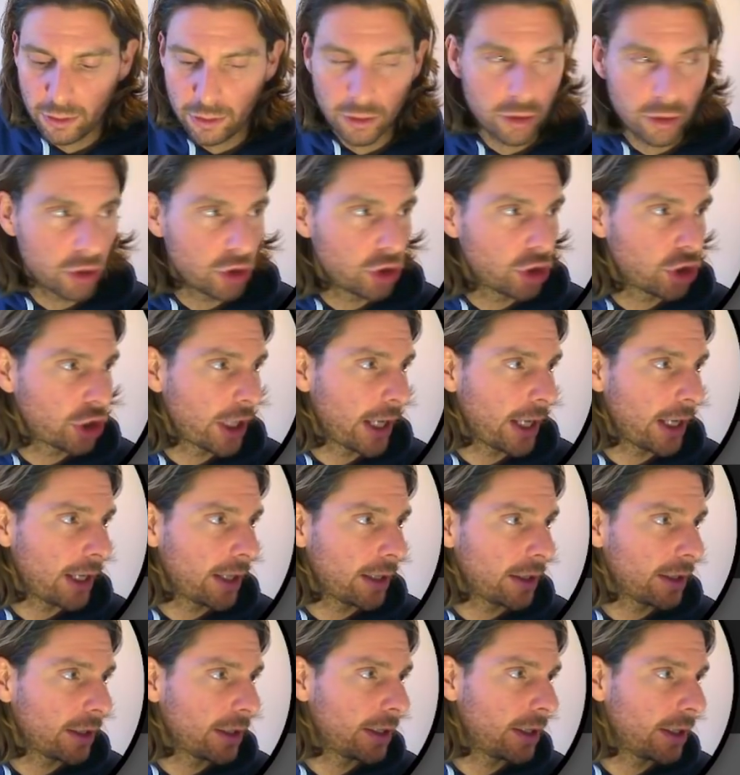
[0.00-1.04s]

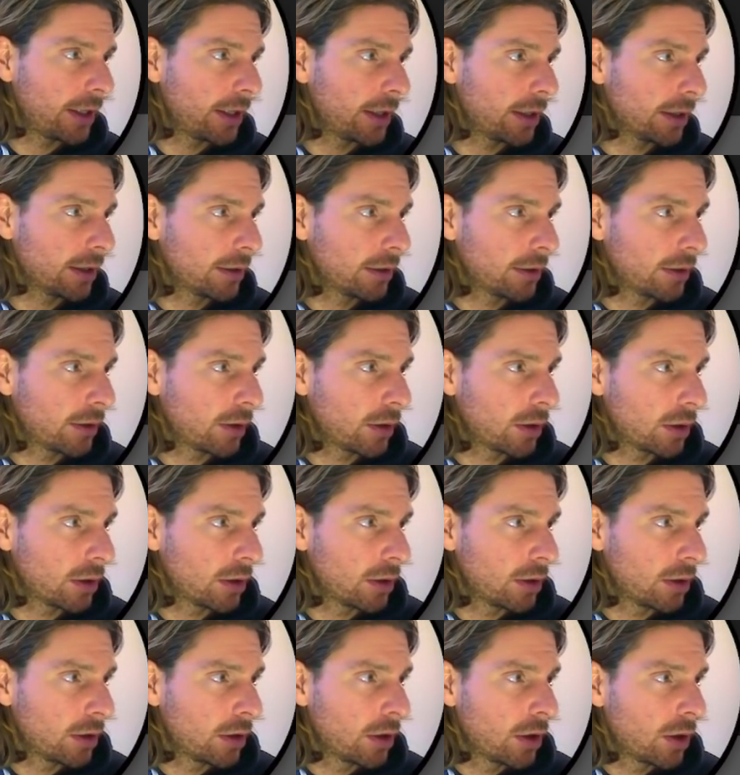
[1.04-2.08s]
chain here.
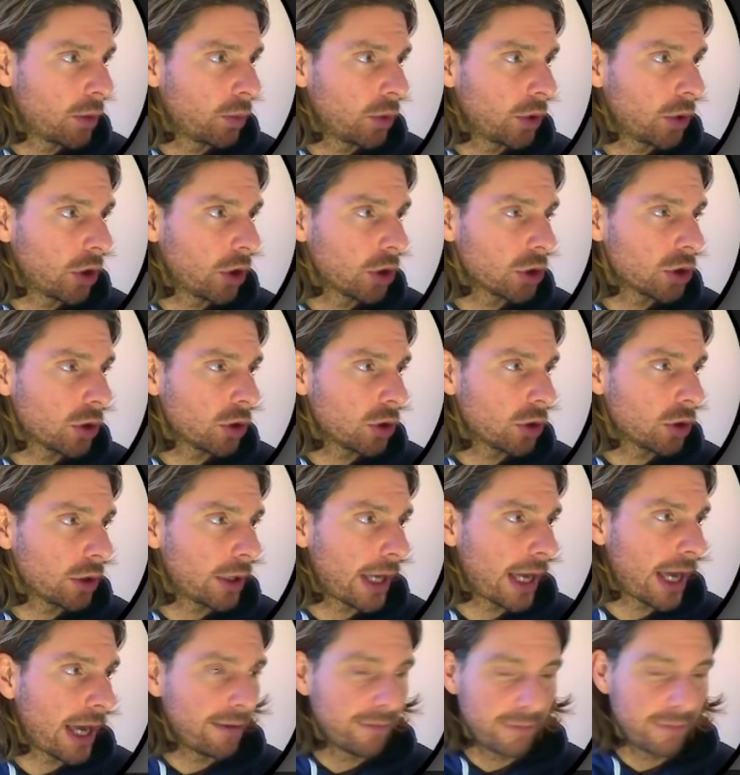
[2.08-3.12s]
We also
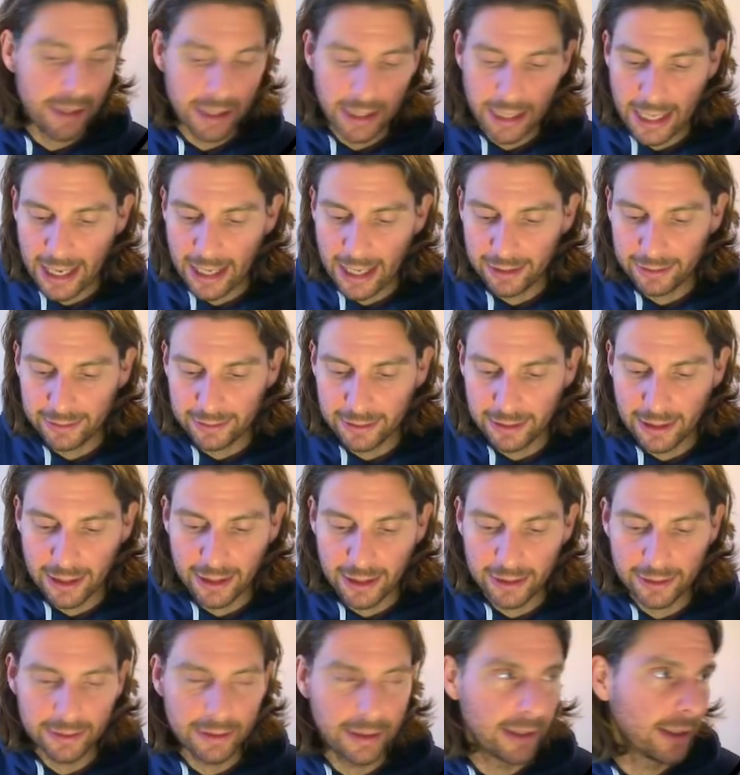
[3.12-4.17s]
have a hat, I
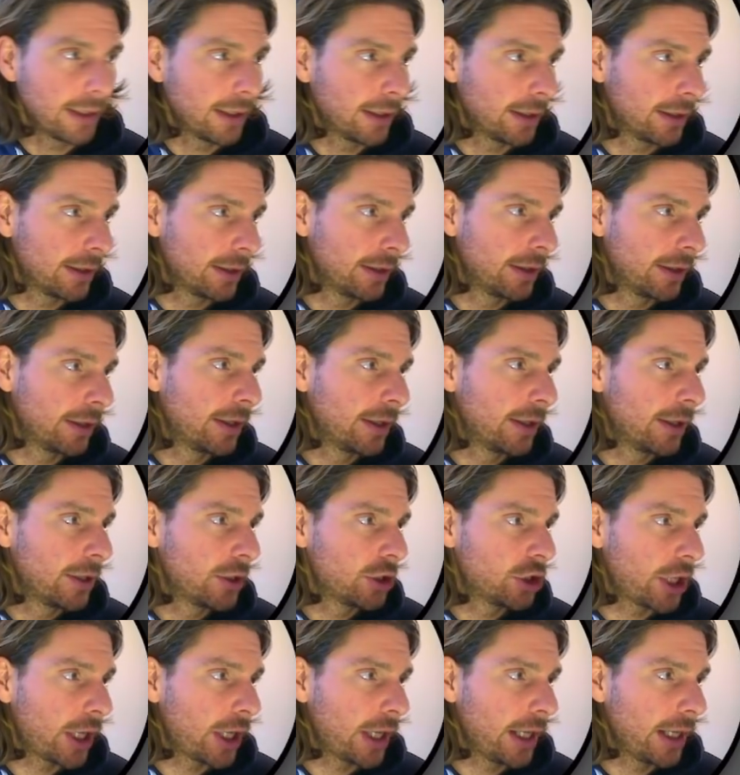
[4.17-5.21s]
think.
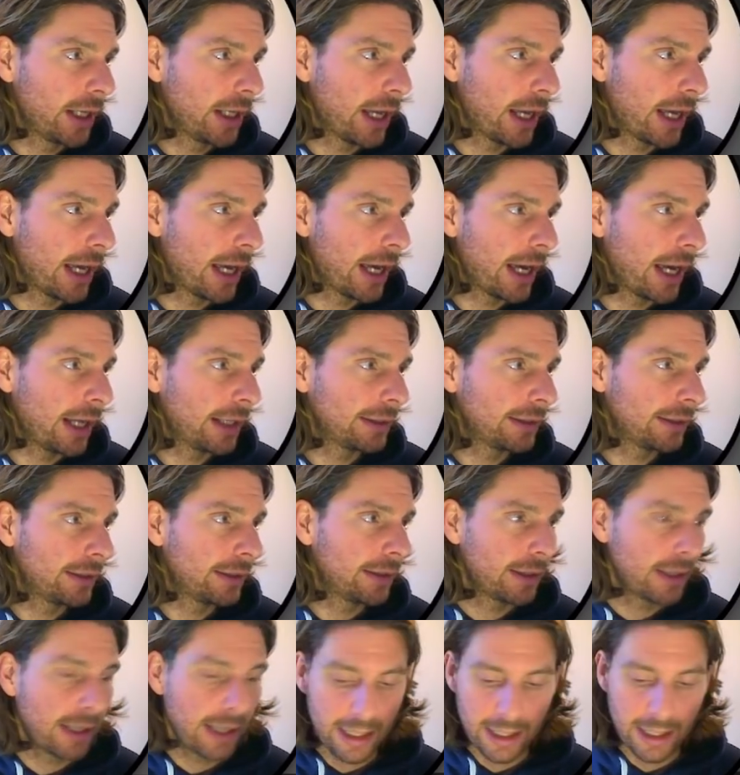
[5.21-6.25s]
Chain, hat,
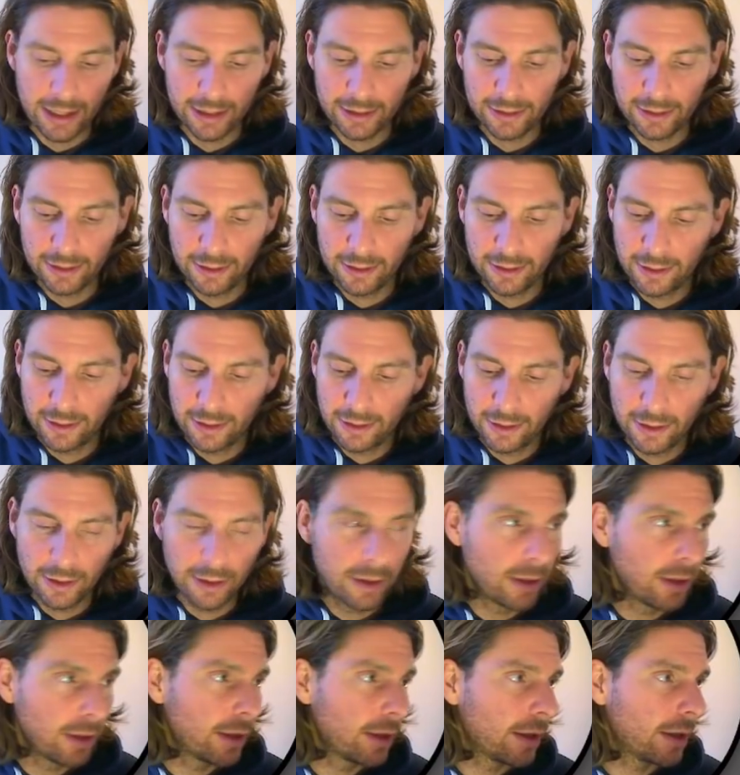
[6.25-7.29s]
and
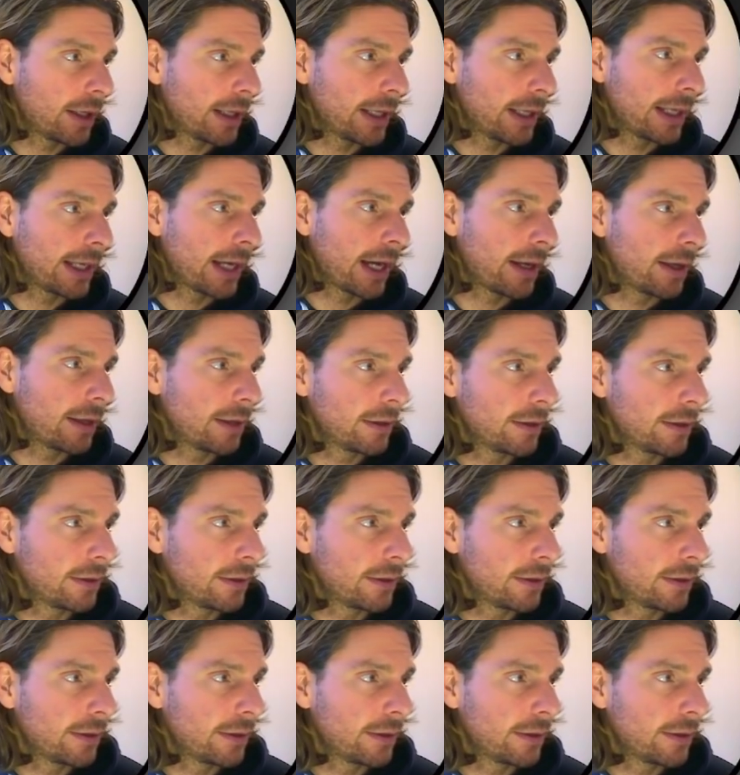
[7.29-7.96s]
gun.